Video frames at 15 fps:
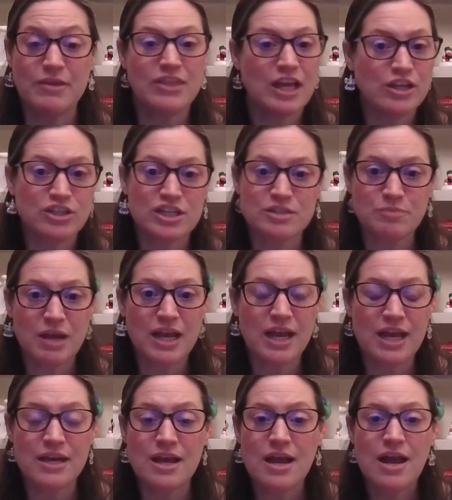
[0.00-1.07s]
They just
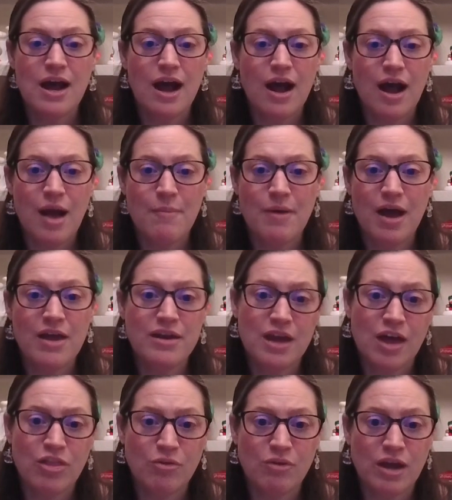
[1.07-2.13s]
made
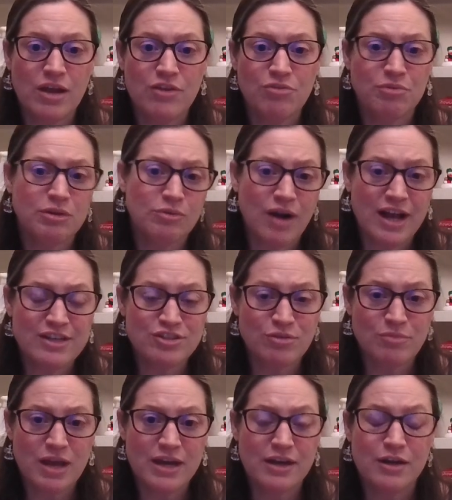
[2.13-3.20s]
another one, Three Wiser
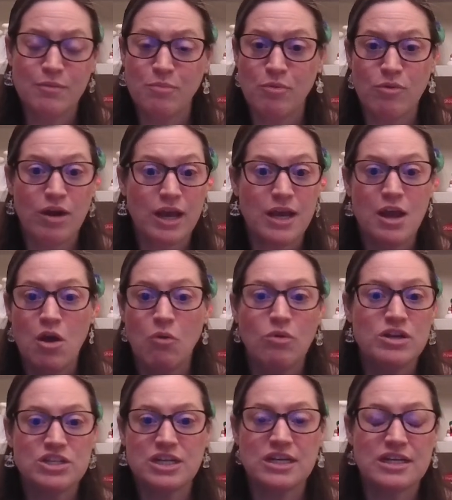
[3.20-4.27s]
Men and a Boy,
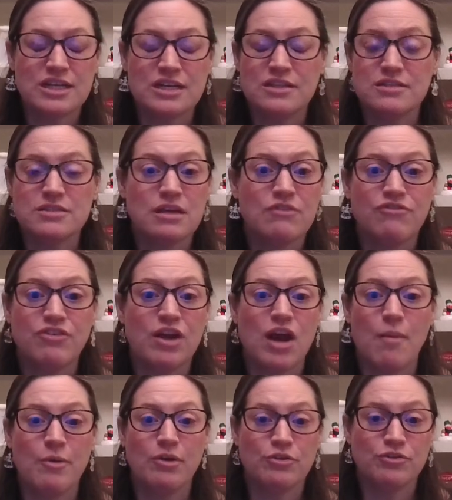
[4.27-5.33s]
which is
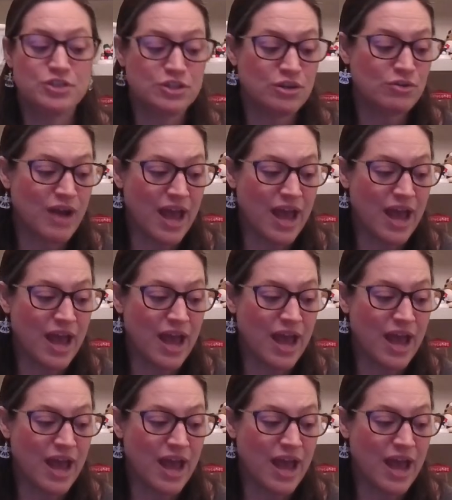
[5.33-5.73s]
phenomenal too.